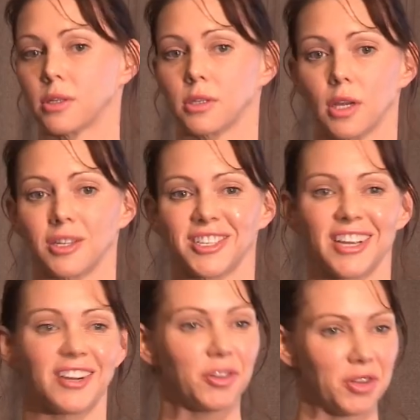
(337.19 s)
such as
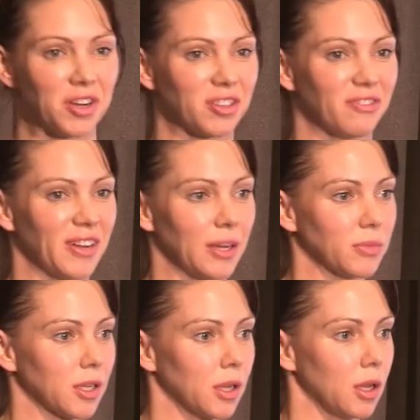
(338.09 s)
our hill country
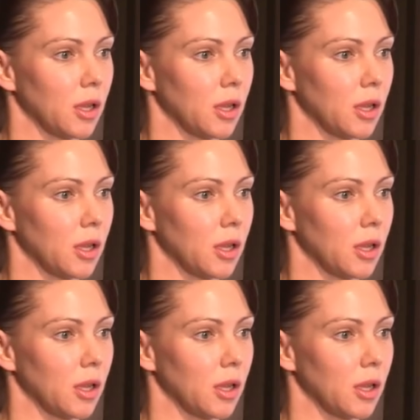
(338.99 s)
farms,